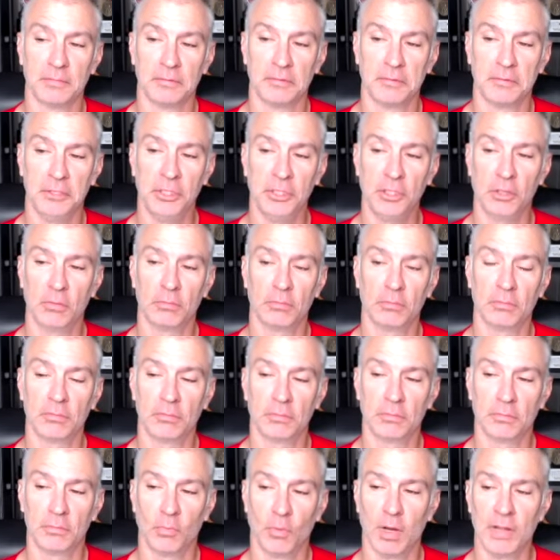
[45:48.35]
you don't
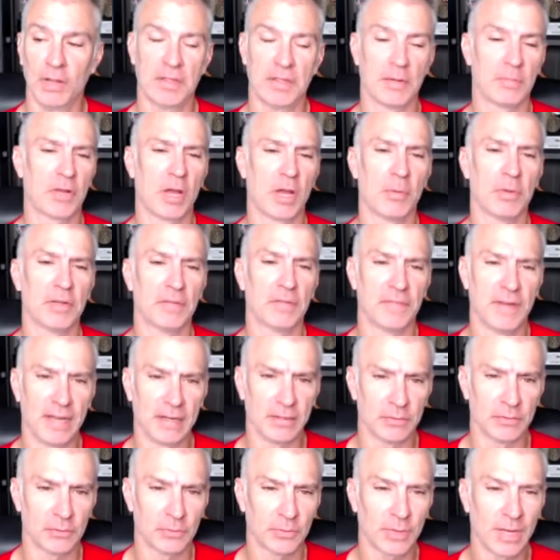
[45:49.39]
want them coming to
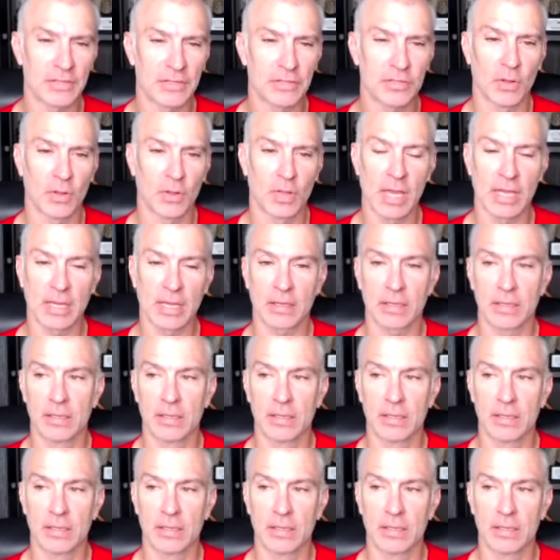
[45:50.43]
finals, right? So like,